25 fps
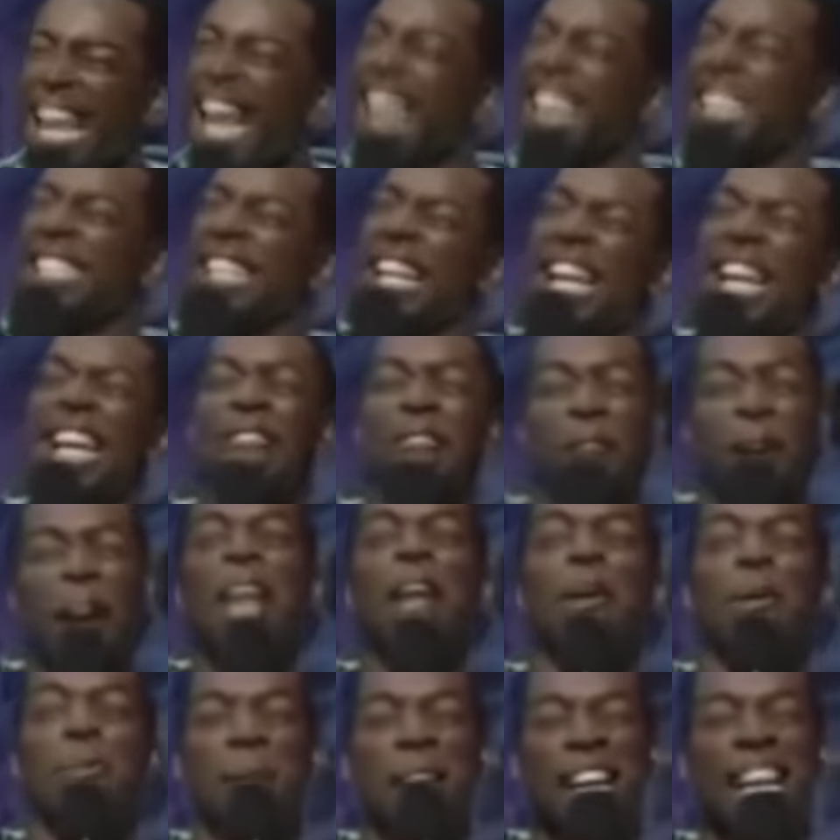Jay-Z,
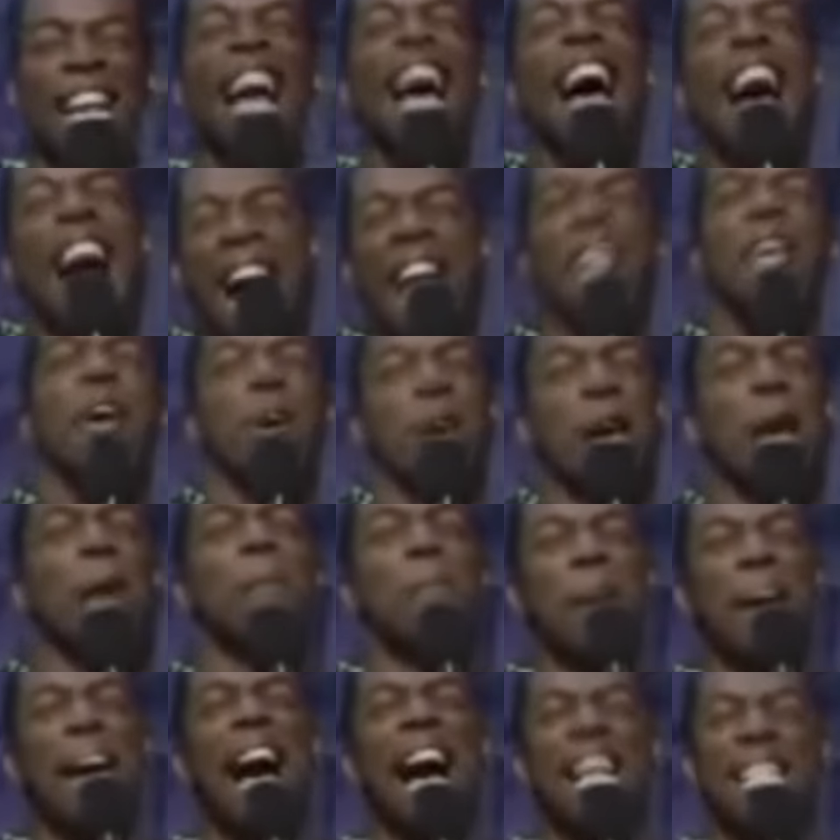wait a minute. How you
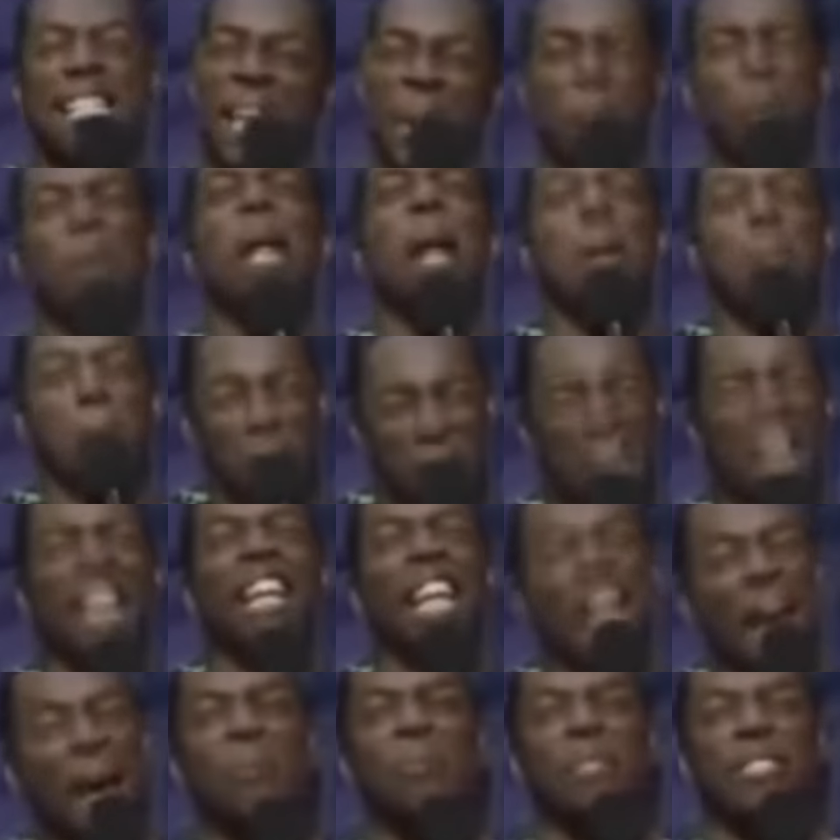get Beyonce with them
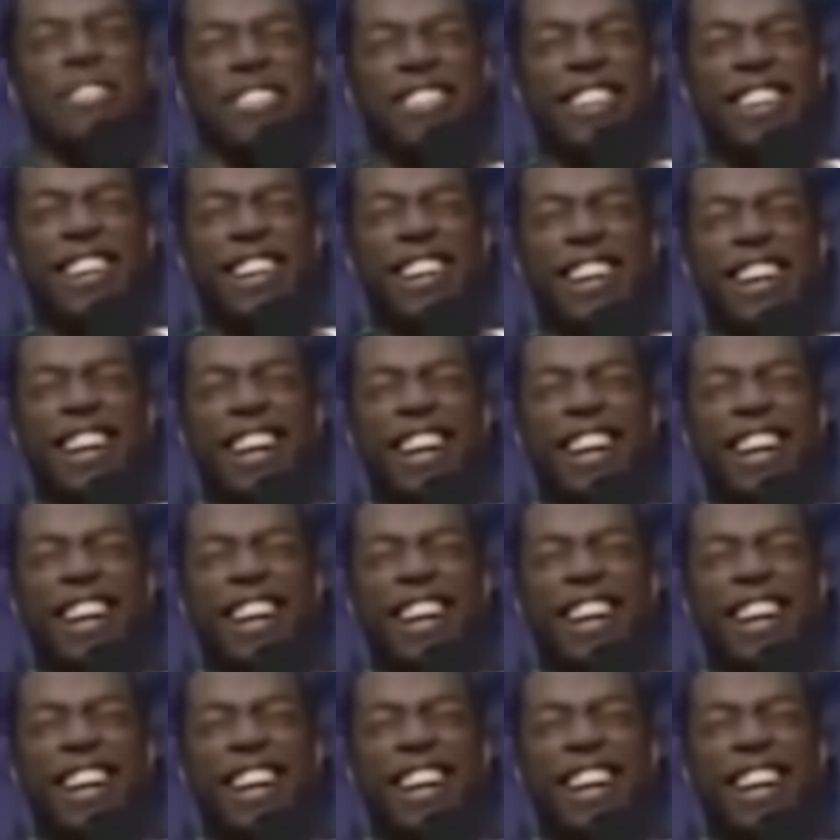big lips?